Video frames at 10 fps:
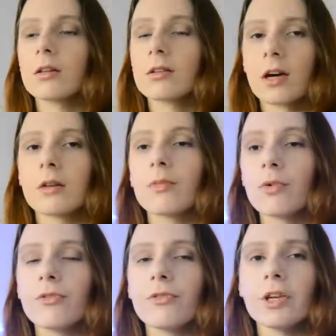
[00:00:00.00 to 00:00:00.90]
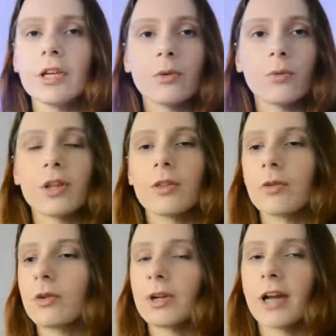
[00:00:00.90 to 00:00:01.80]
done movie with
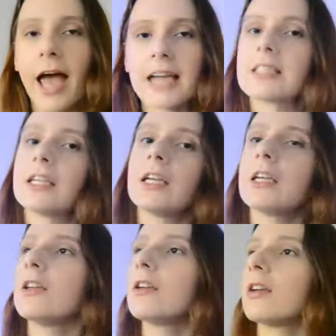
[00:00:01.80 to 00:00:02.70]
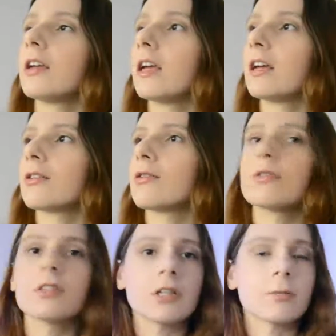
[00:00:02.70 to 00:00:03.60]
good acting and
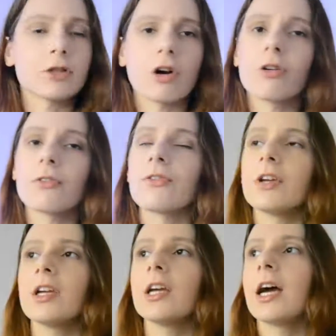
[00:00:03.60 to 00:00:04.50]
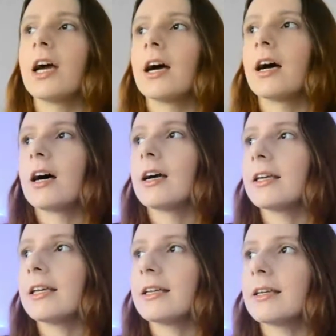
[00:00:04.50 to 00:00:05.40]
good cinematography.
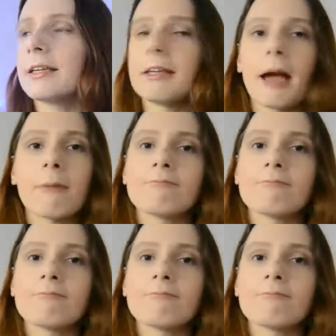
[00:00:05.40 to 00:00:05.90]
Yeah,